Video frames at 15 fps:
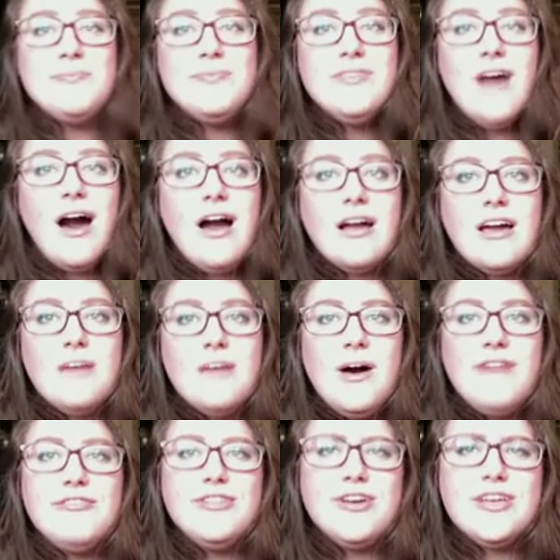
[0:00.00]
not come
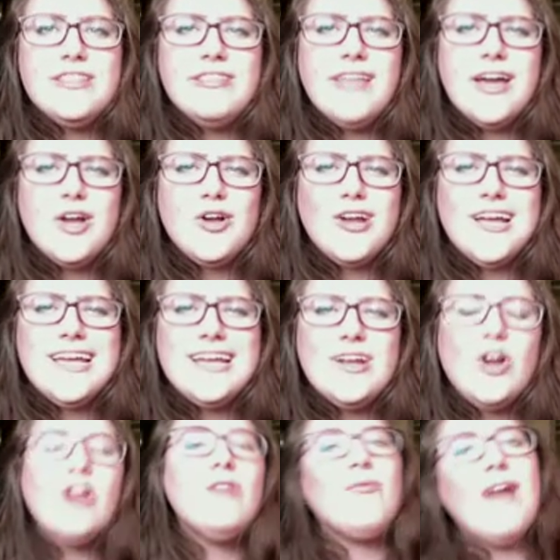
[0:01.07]
off looking that great.
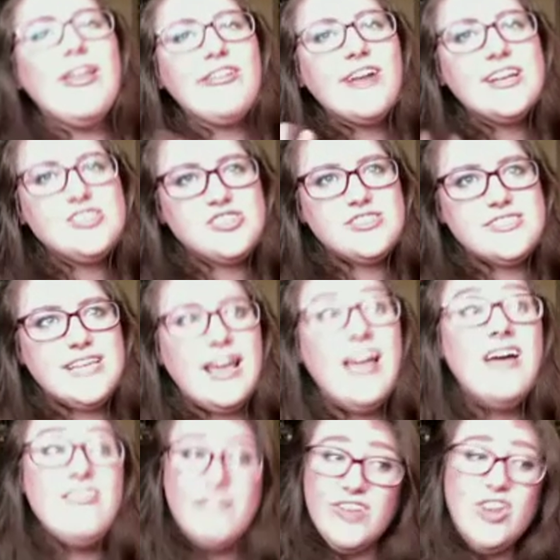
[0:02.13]
Or rather, I should say,
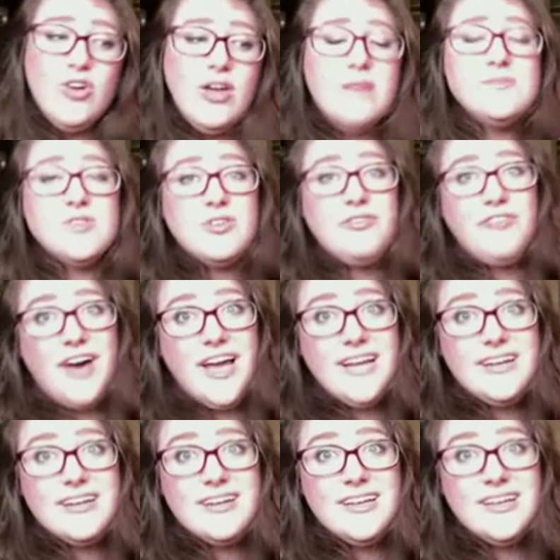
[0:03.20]
video games look
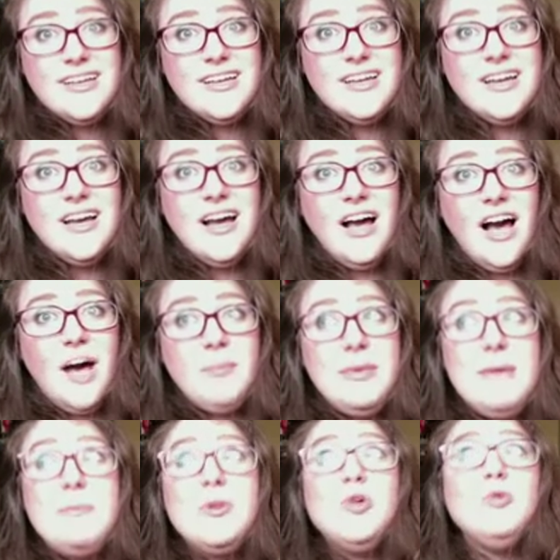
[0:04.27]
fine.
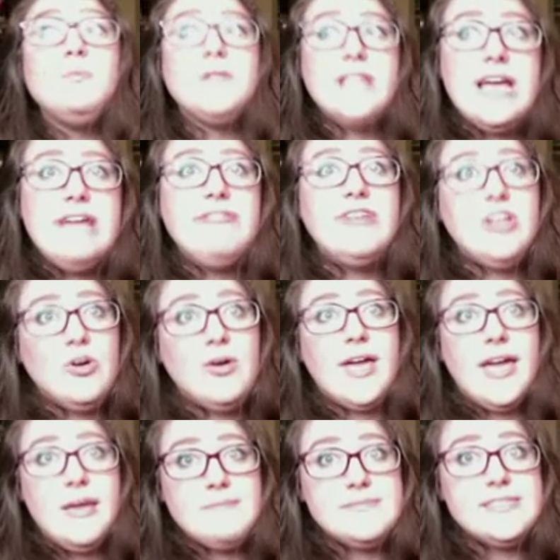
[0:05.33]
People who play video
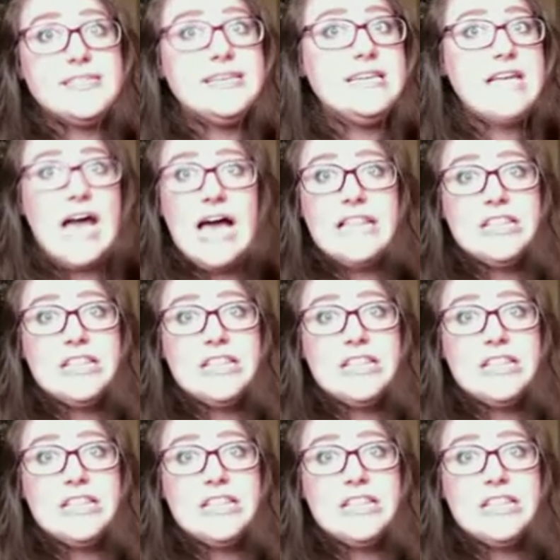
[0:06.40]
games not